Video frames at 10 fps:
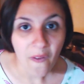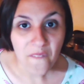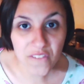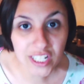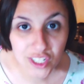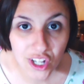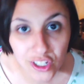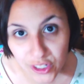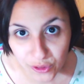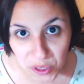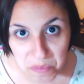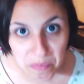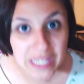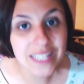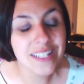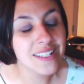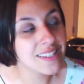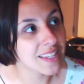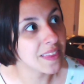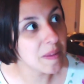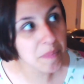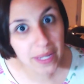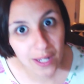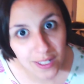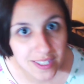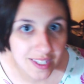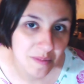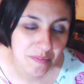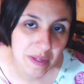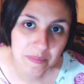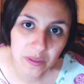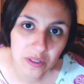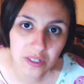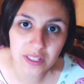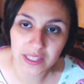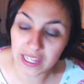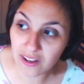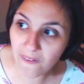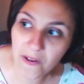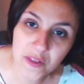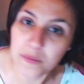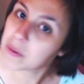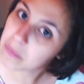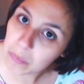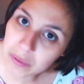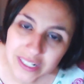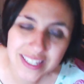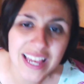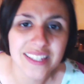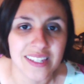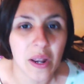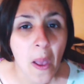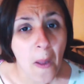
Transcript: finish all your green beans, and they pick on some people and they call other people princess, and